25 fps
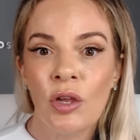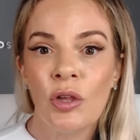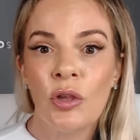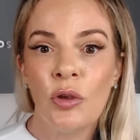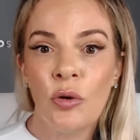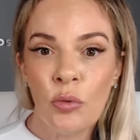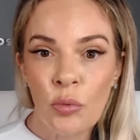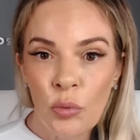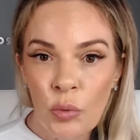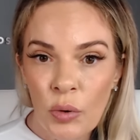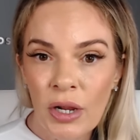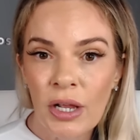
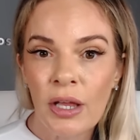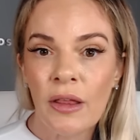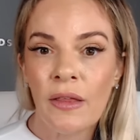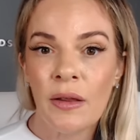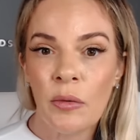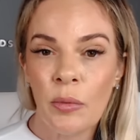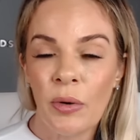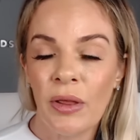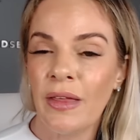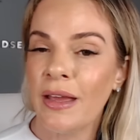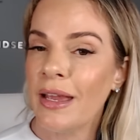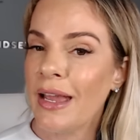You
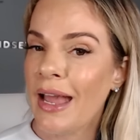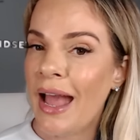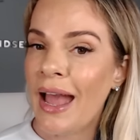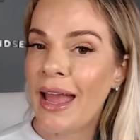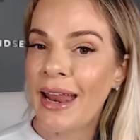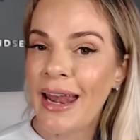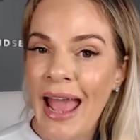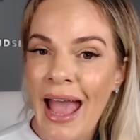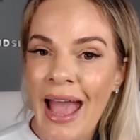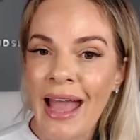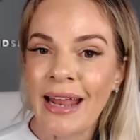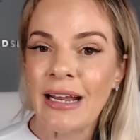really, really
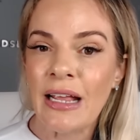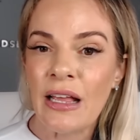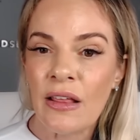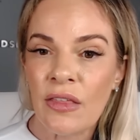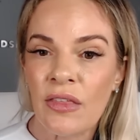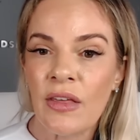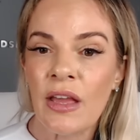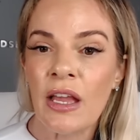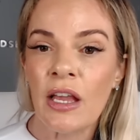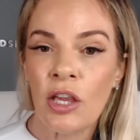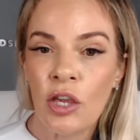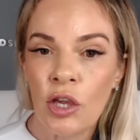can.
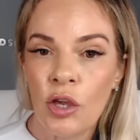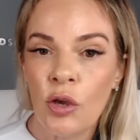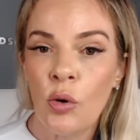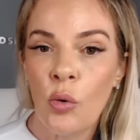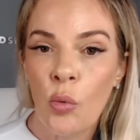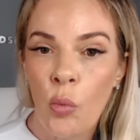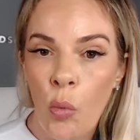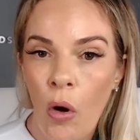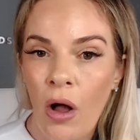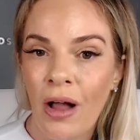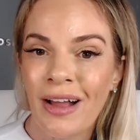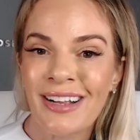Anything you
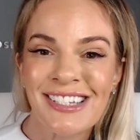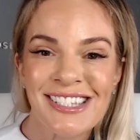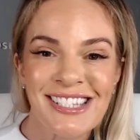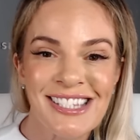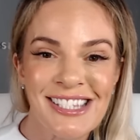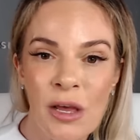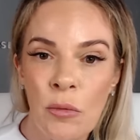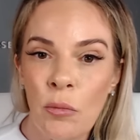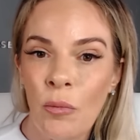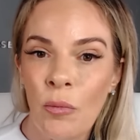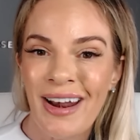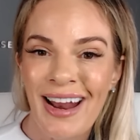want,
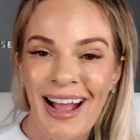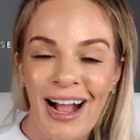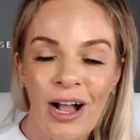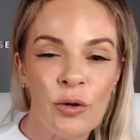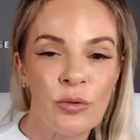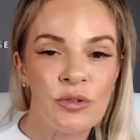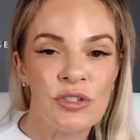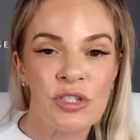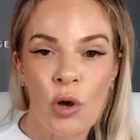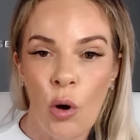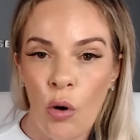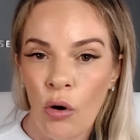someone
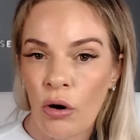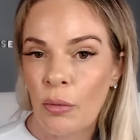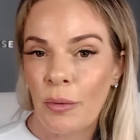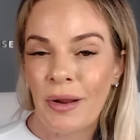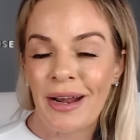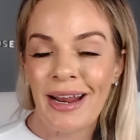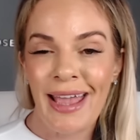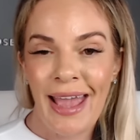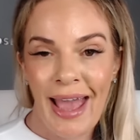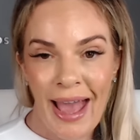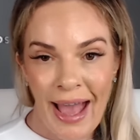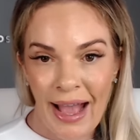else
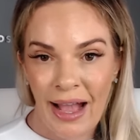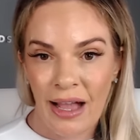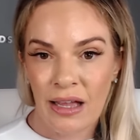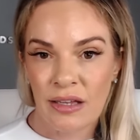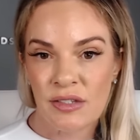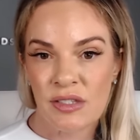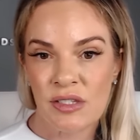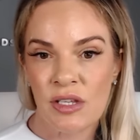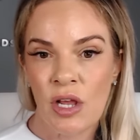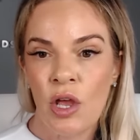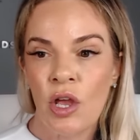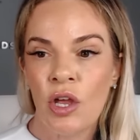already
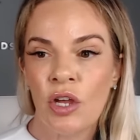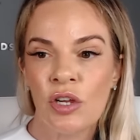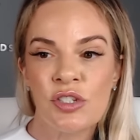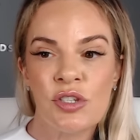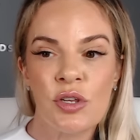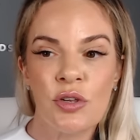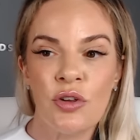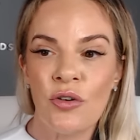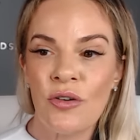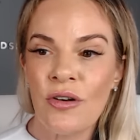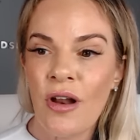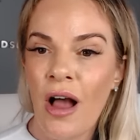has.
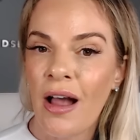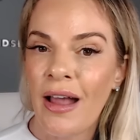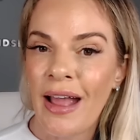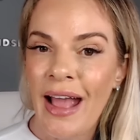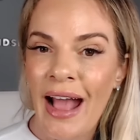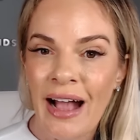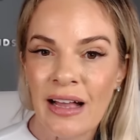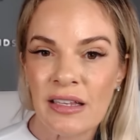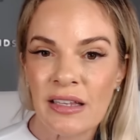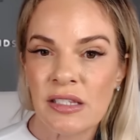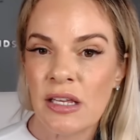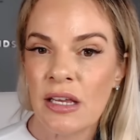So you're not
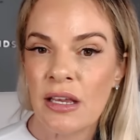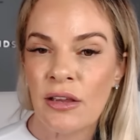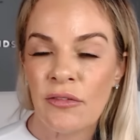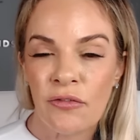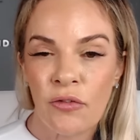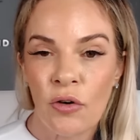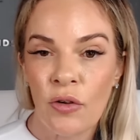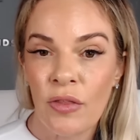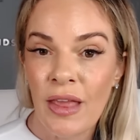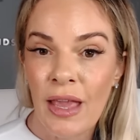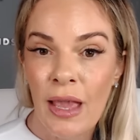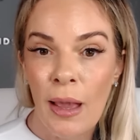asking
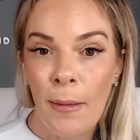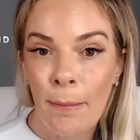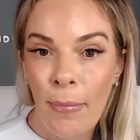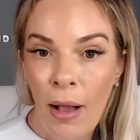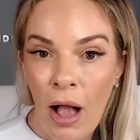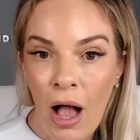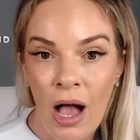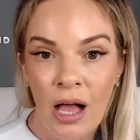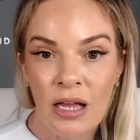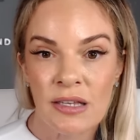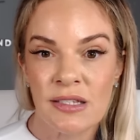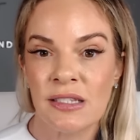for the
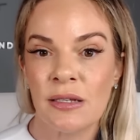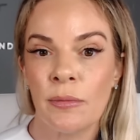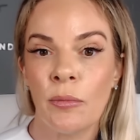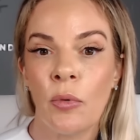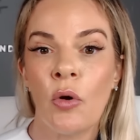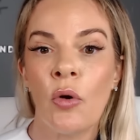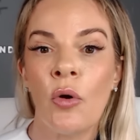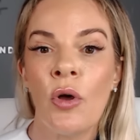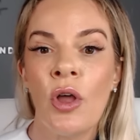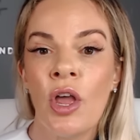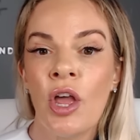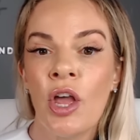
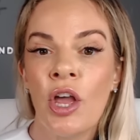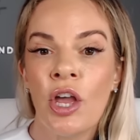impossible.